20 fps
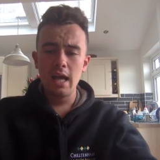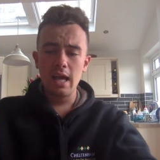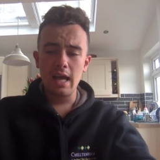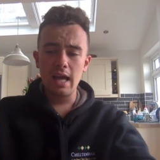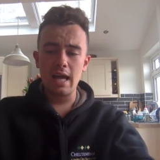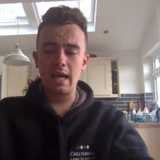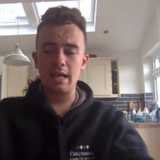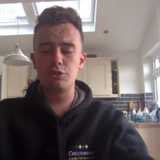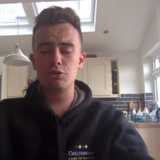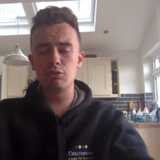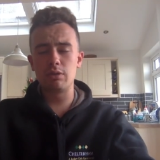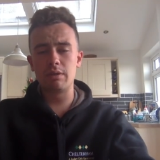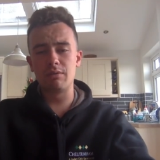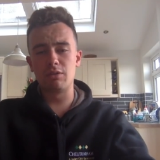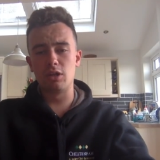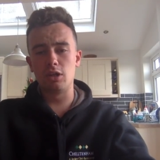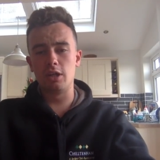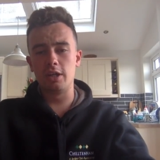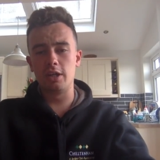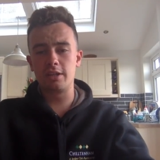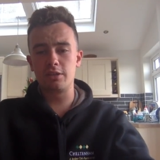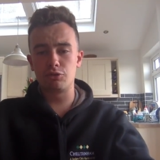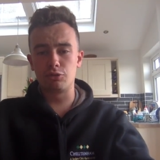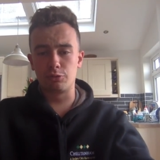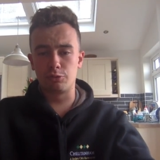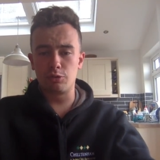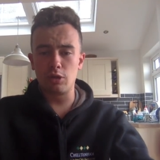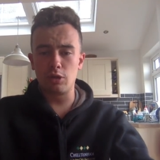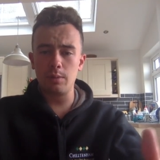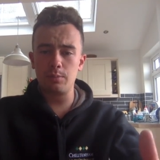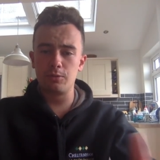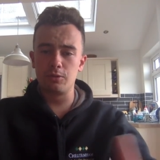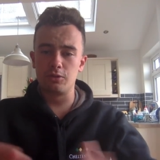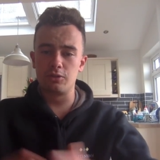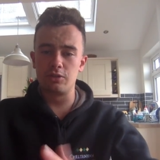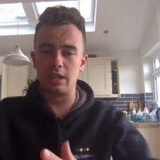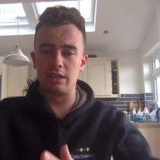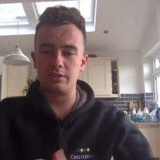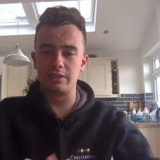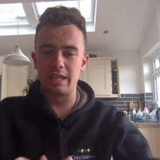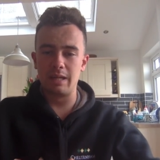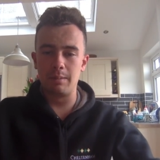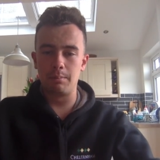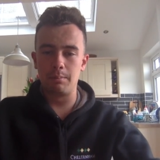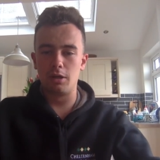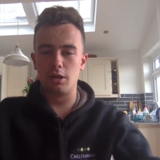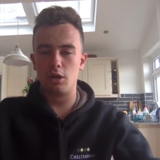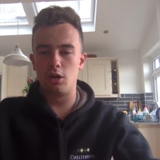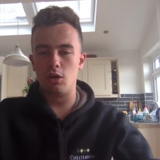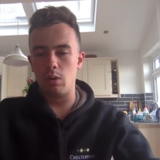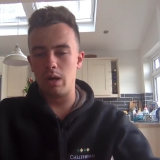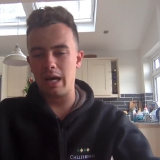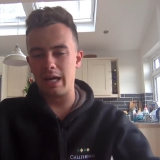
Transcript: Uh, do give it a like, subscribe to the channel down below,